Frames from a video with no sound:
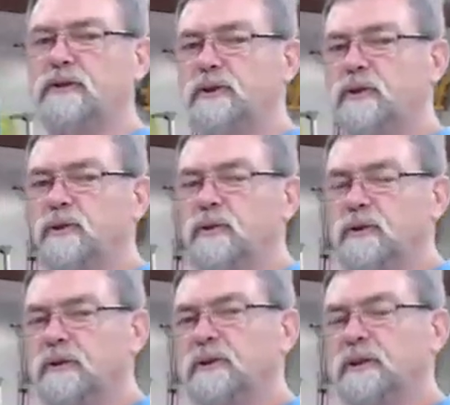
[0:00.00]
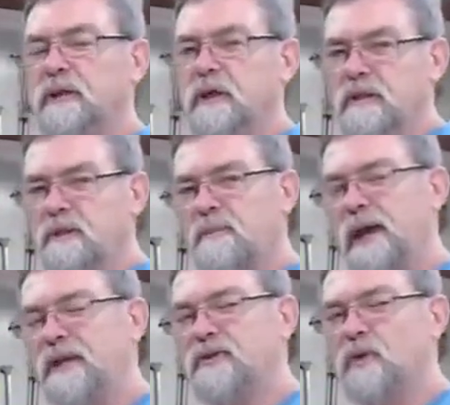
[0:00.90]
do the
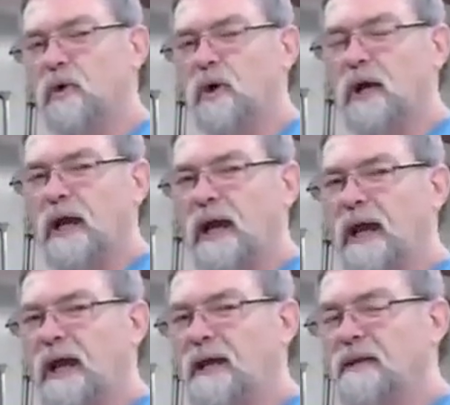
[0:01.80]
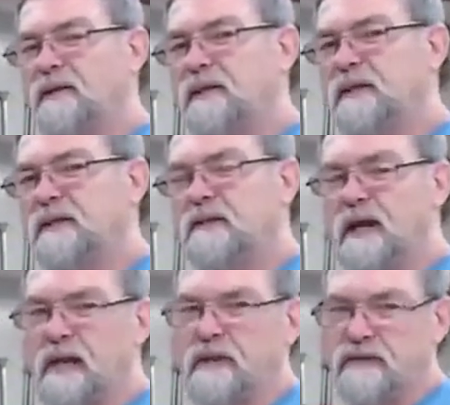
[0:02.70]
bandsaw and the
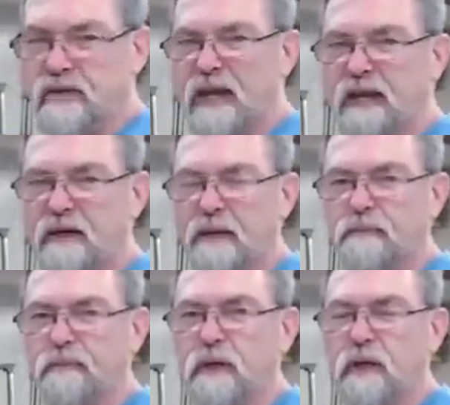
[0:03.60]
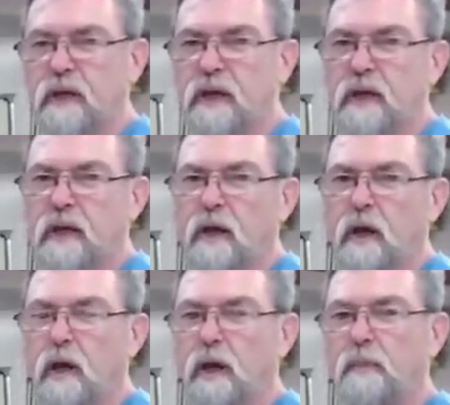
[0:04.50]
other sander
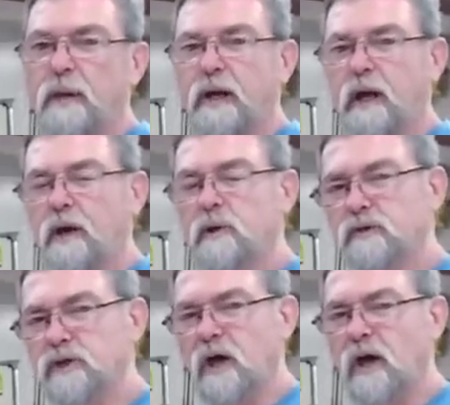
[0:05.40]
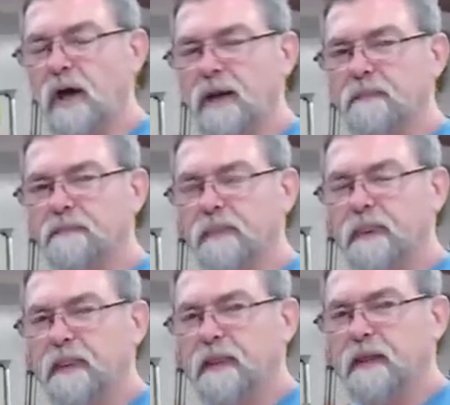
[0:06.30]
on my own time,
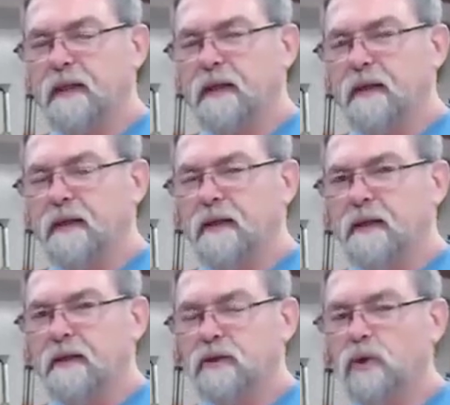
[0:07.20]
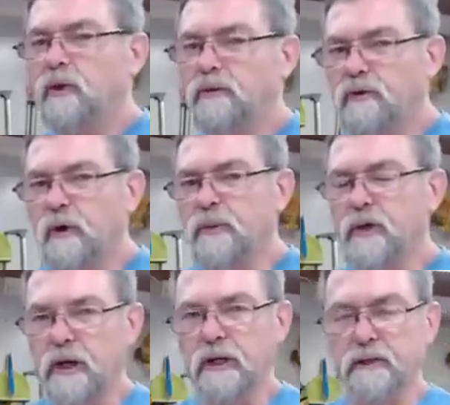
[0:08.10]
do all the
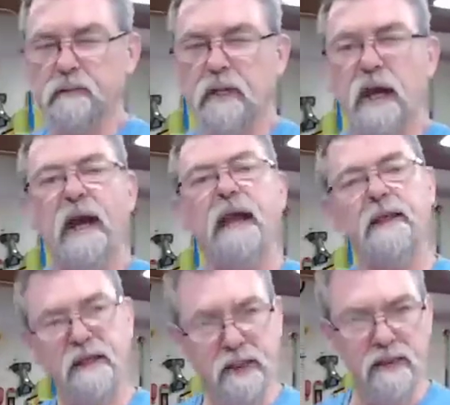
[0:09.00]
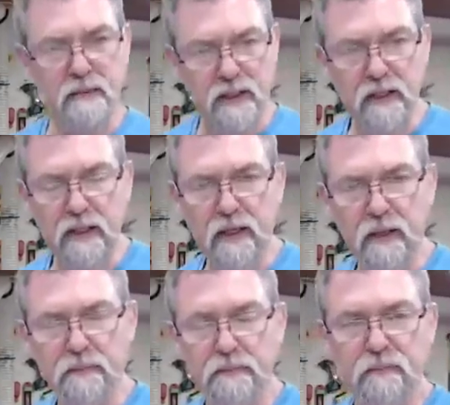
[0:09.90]
filming on it, and then get them in
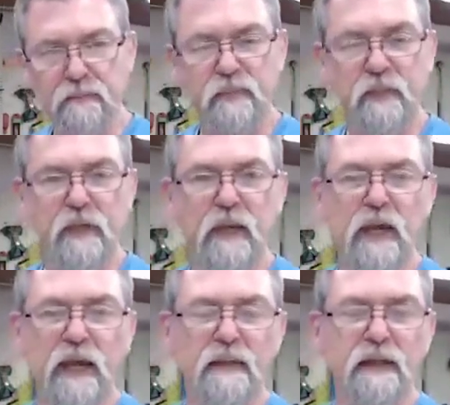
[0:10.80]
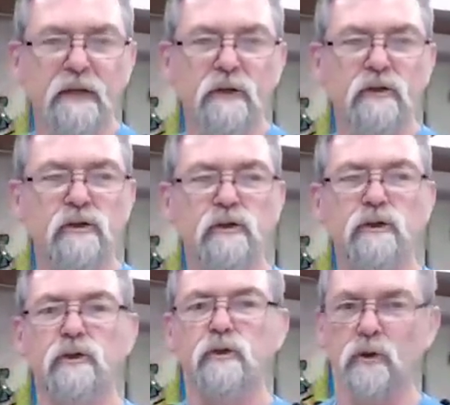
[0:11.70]
here, and then
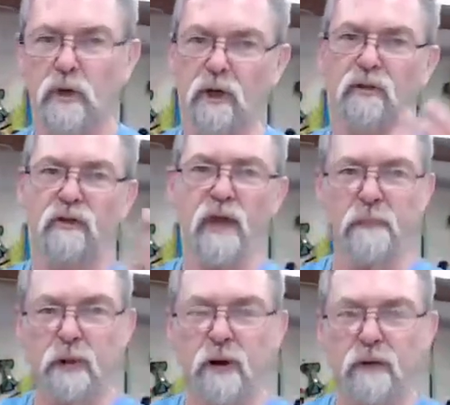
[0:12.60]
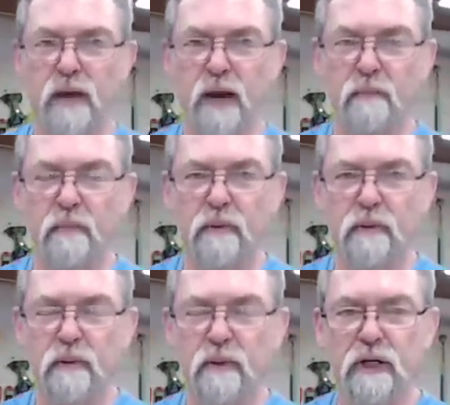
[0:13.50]
do their program
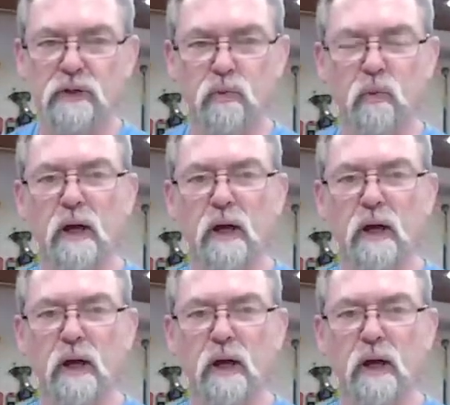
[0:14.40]
as